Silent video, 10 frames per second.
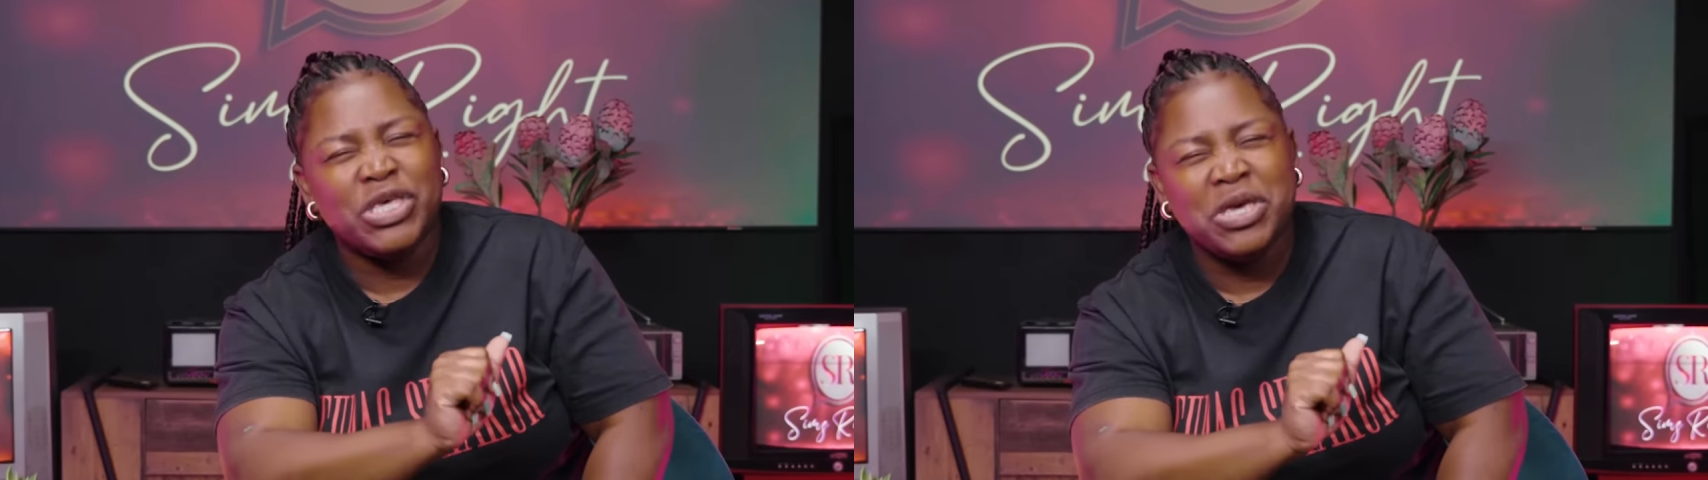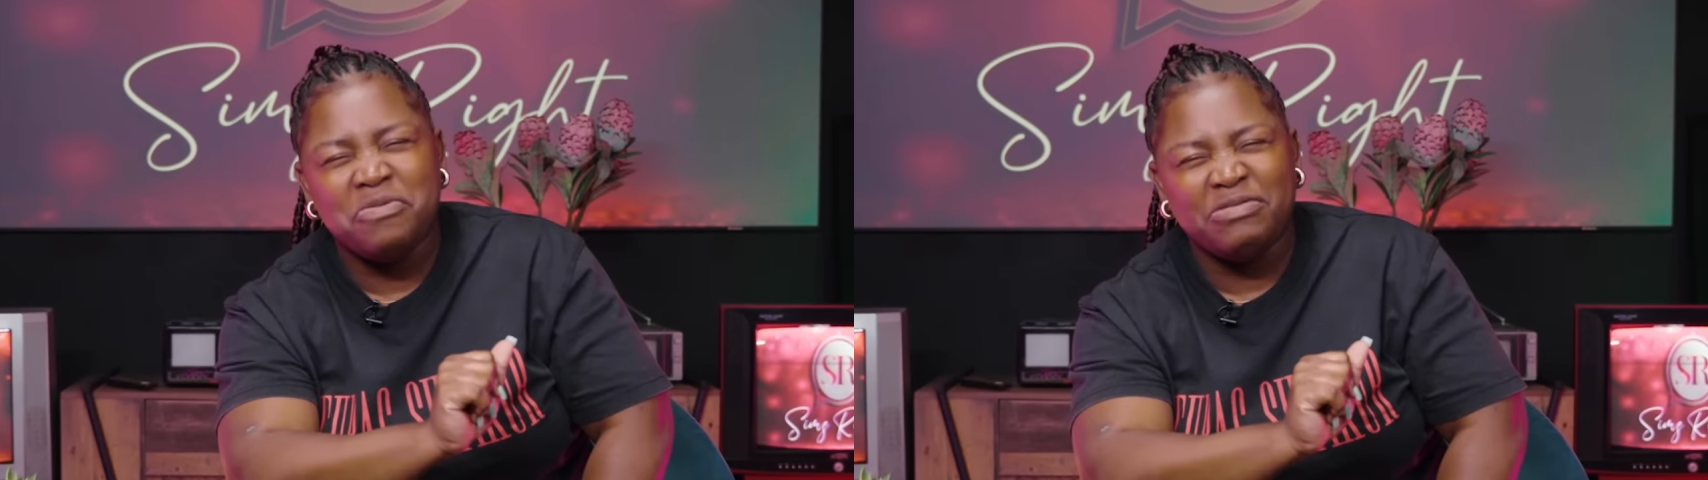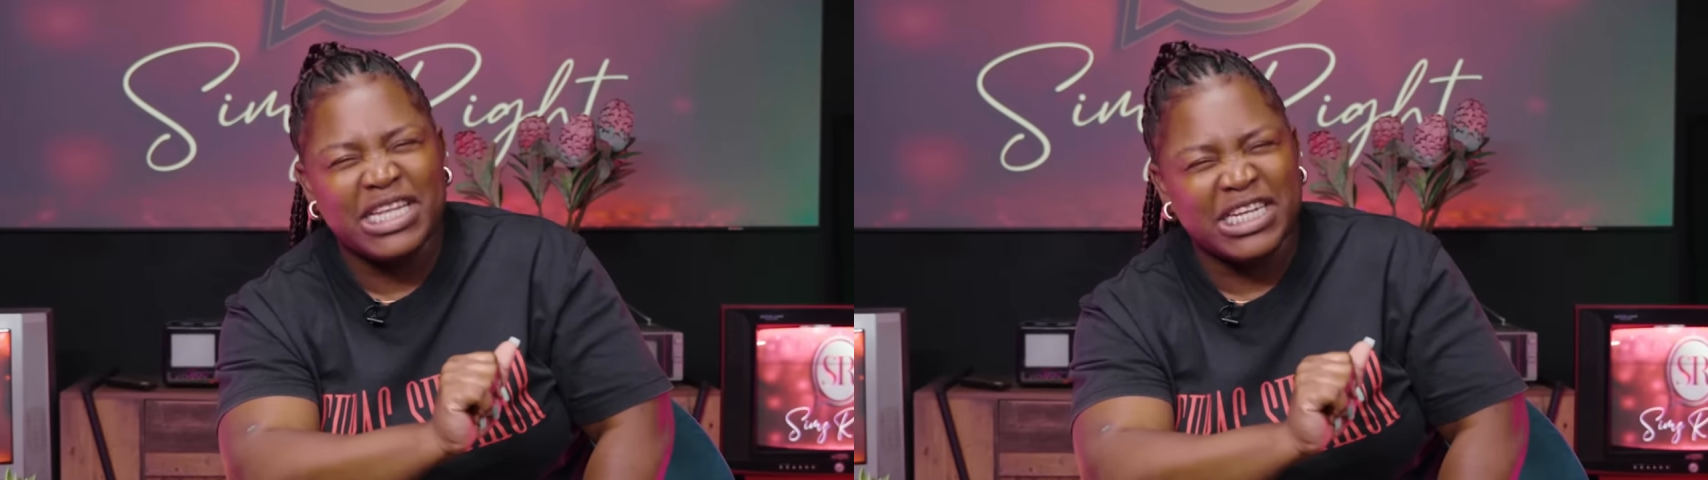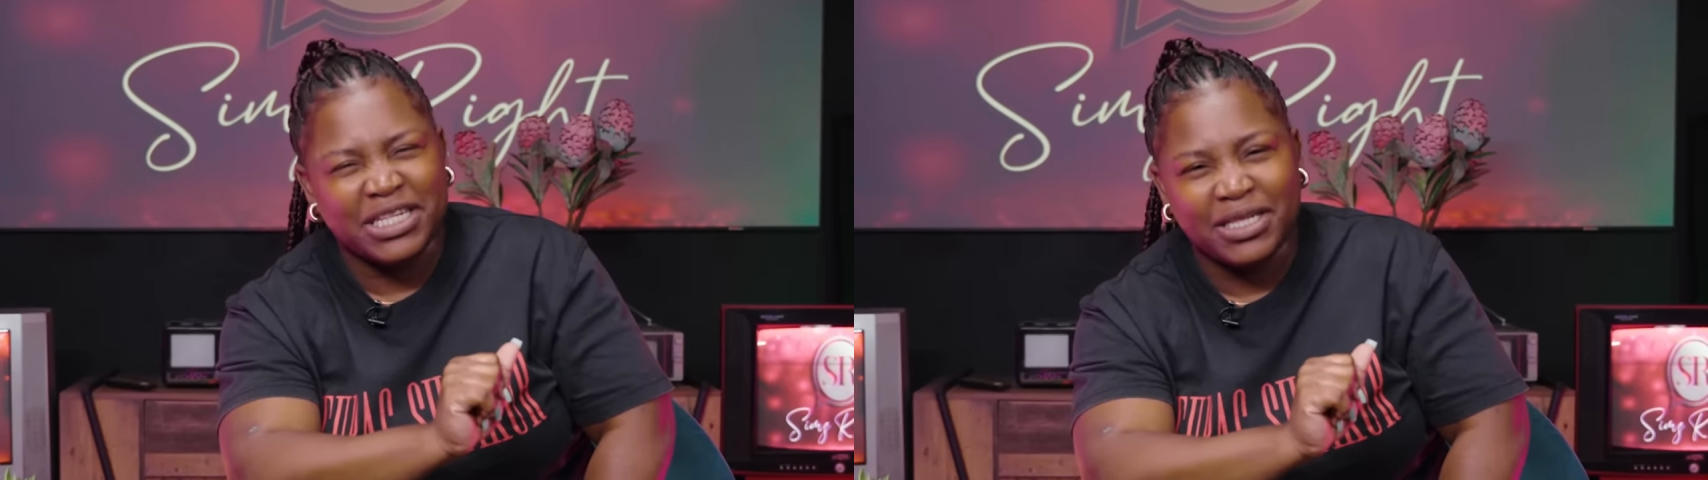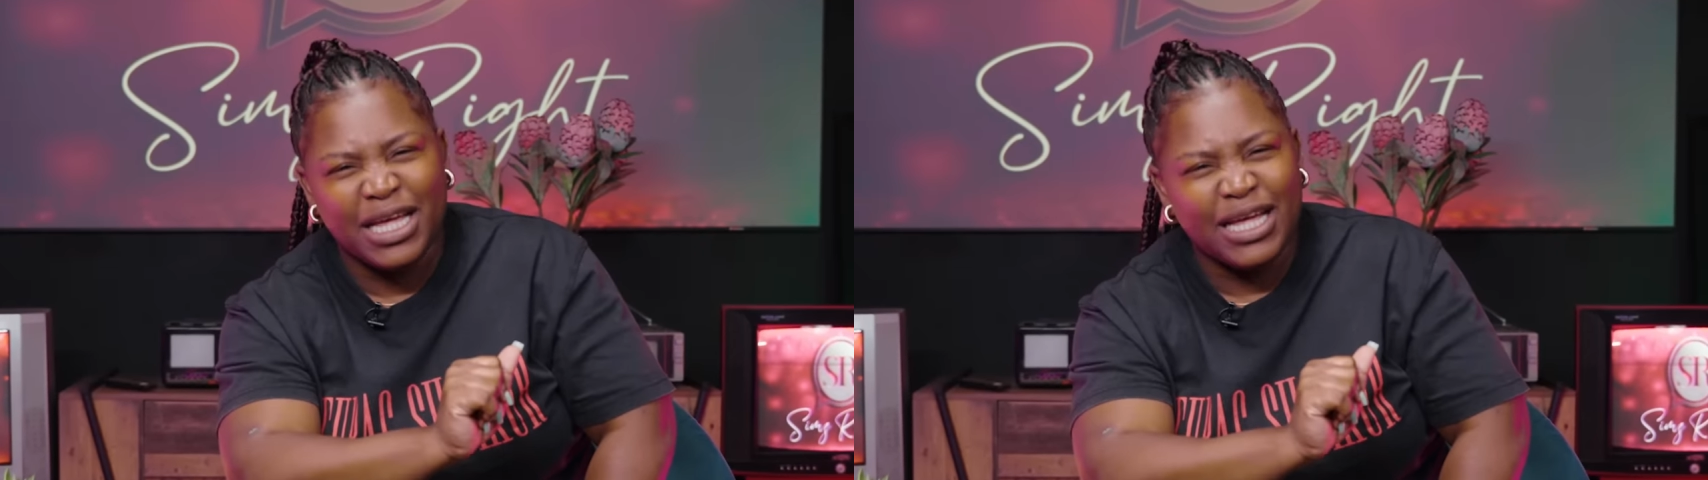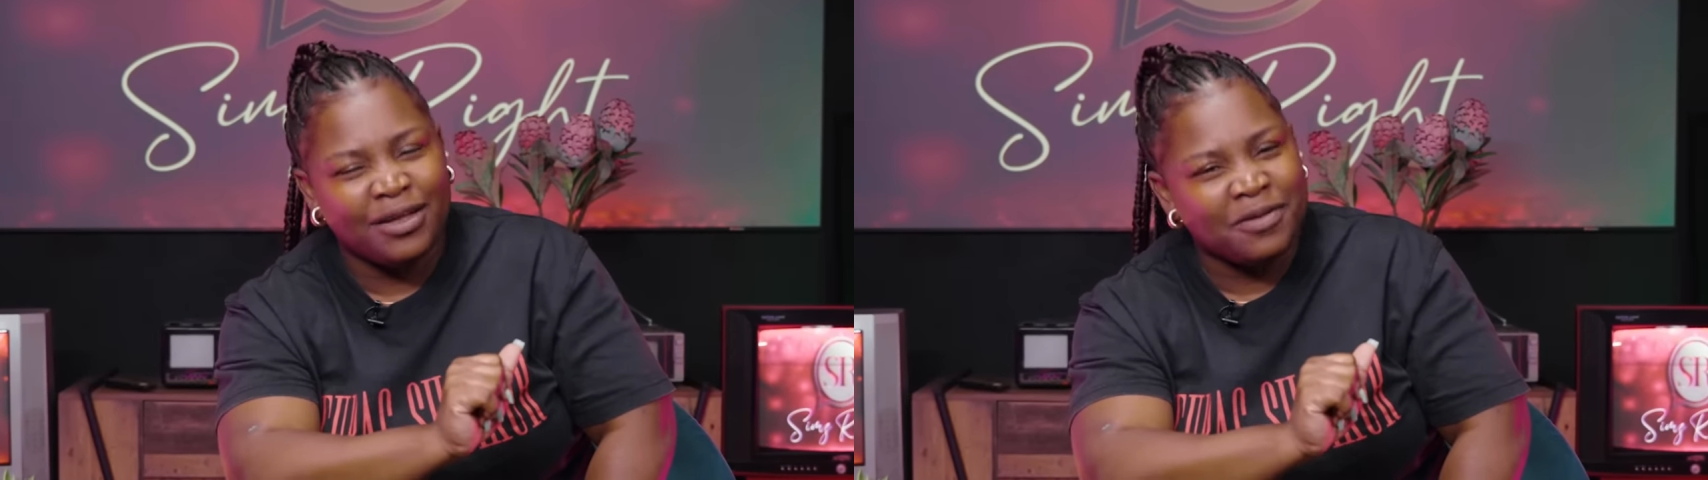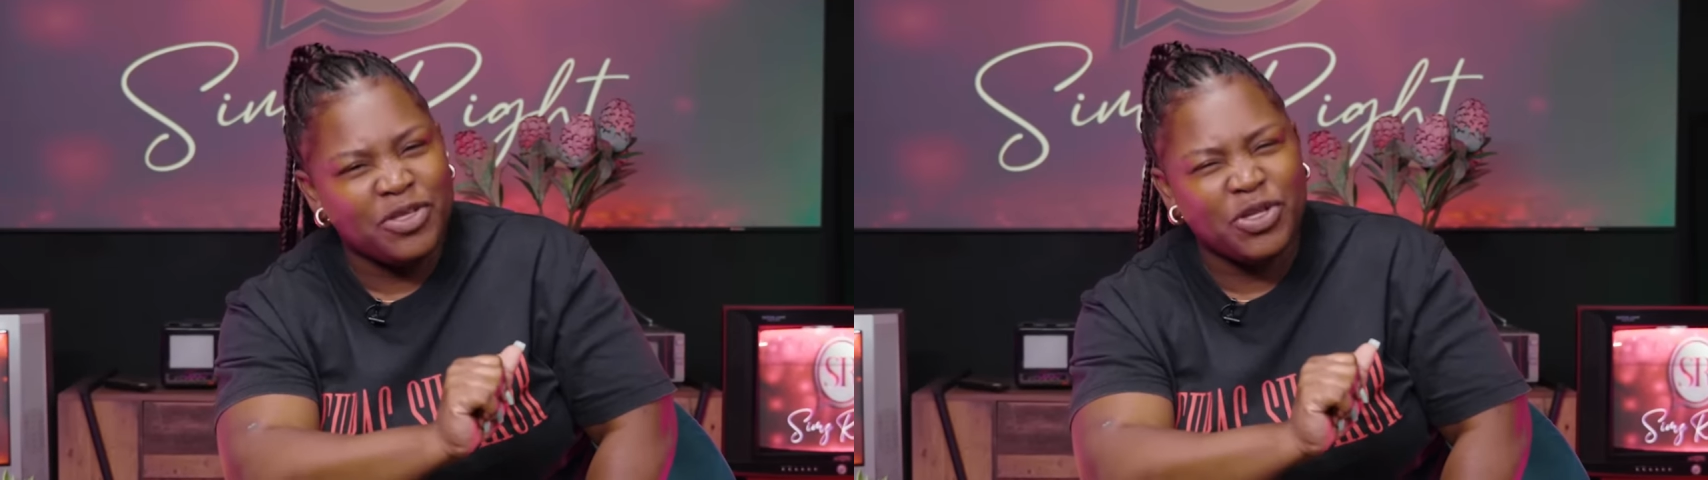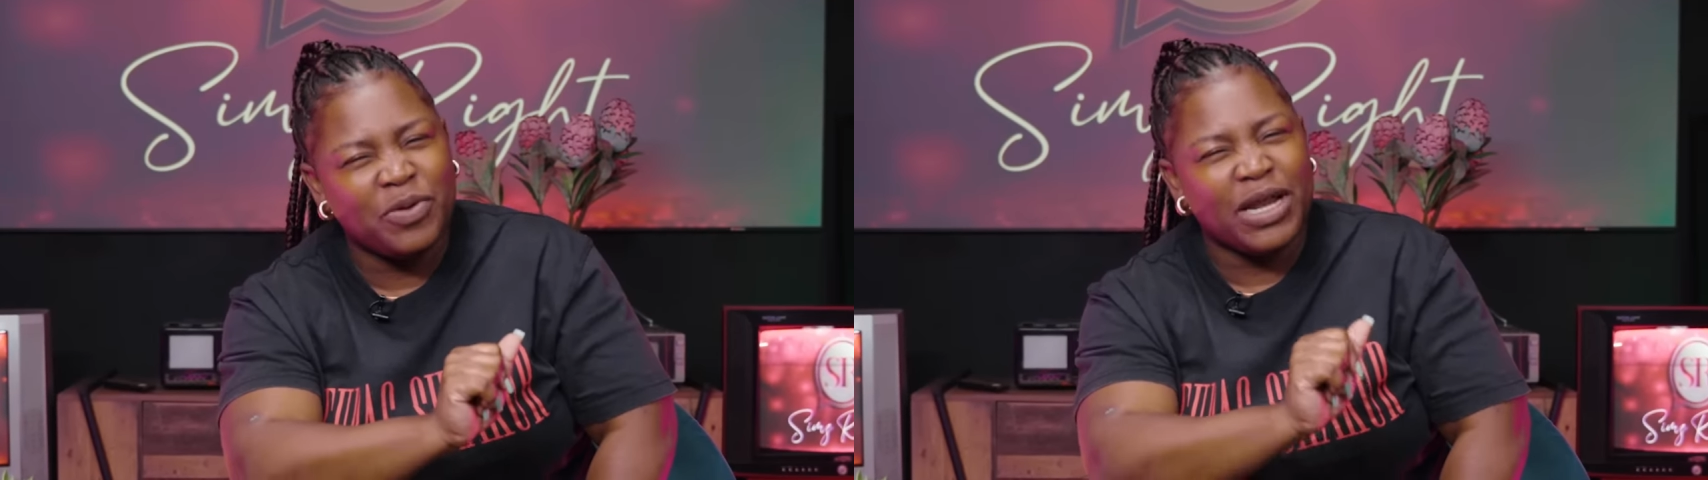You little.
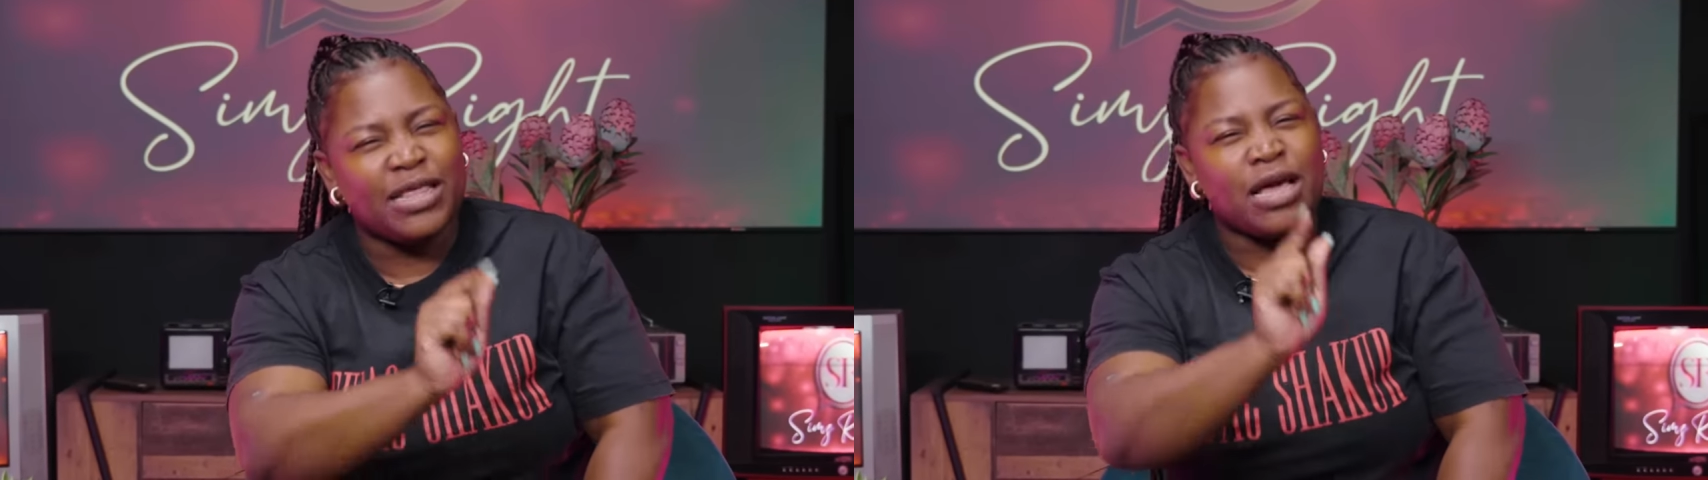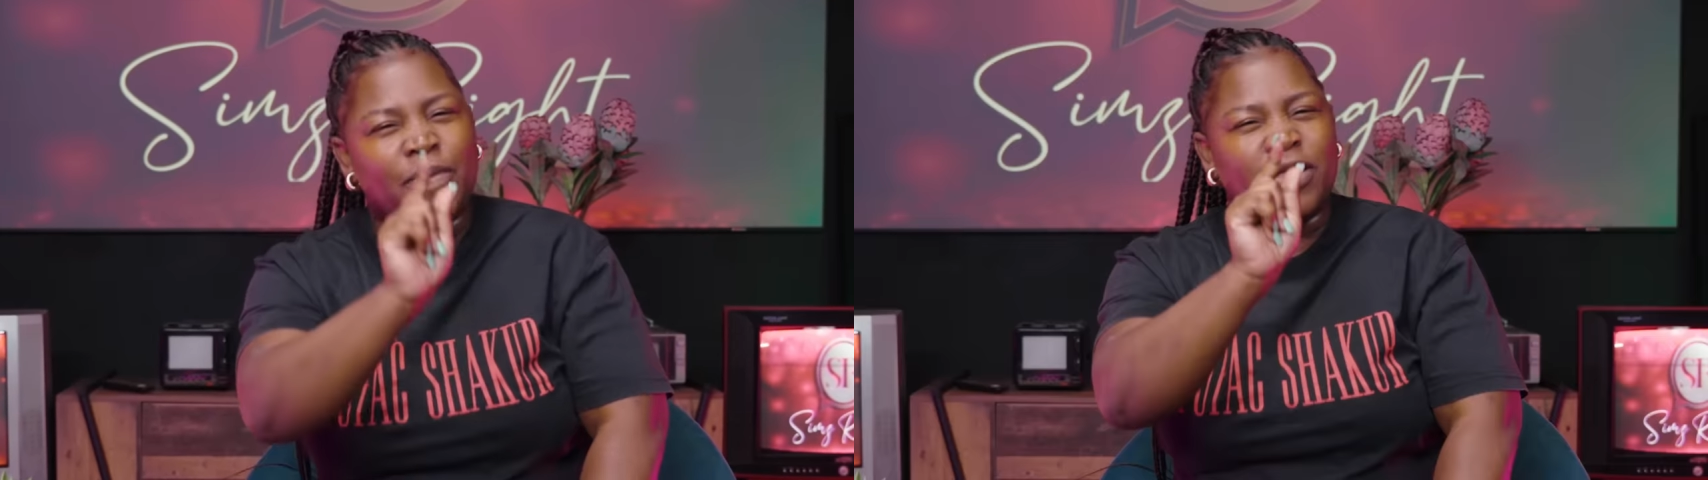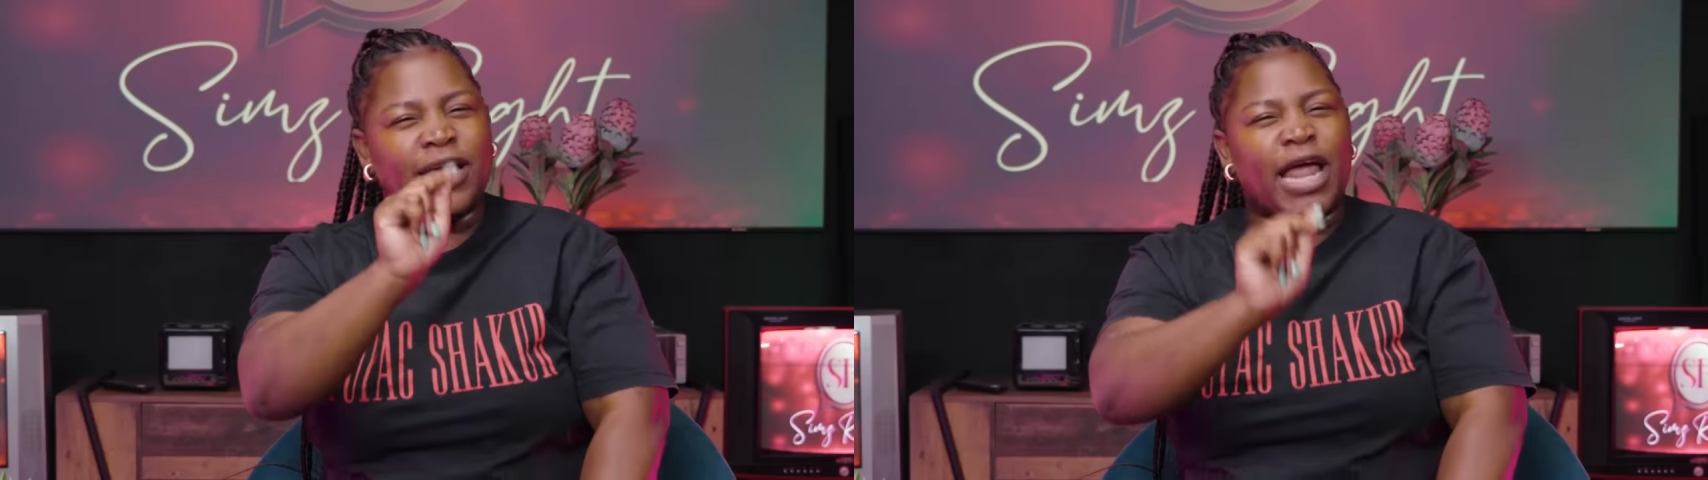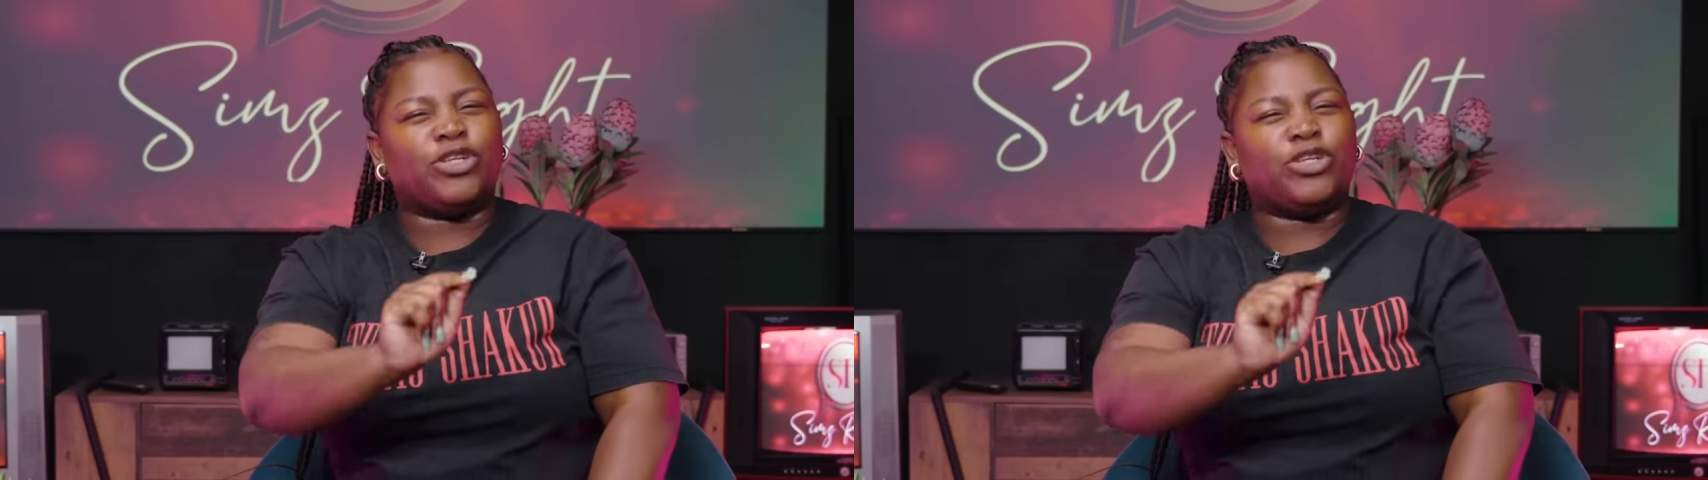You know, when I think about that,